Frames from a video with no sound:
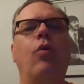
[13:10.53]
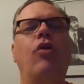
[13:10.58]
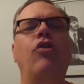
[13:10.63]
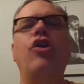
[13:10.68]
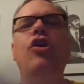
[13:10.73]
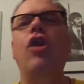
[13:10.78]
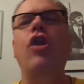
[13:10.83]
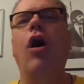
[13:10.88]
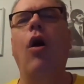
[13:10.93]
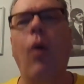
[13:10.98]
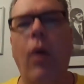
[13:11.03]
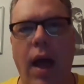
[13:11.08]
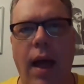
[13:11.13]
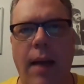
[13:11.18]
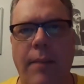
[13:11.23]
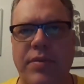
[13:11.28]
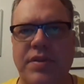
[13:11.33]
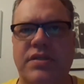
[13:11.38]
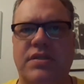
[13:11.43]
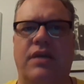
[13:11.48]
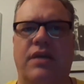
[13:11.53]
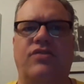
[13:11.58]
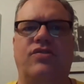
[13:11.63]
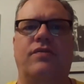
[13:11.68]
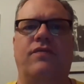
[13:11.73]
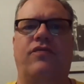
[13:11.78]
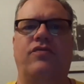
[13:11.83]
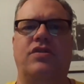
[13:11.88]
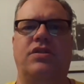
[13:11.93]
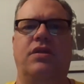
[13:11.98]
with no
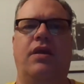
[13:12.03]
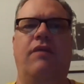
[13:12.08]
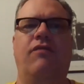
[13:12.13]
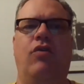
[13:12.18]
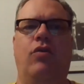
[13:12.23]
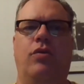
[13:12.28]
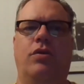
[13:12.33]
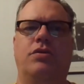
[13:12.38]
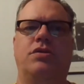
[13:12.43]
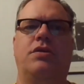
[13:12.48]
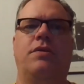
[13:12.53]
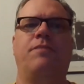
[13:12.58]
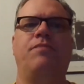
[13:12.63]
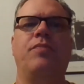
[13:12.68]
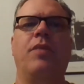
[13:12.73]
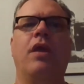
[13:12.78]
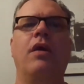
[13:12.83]
compensation for slave owners.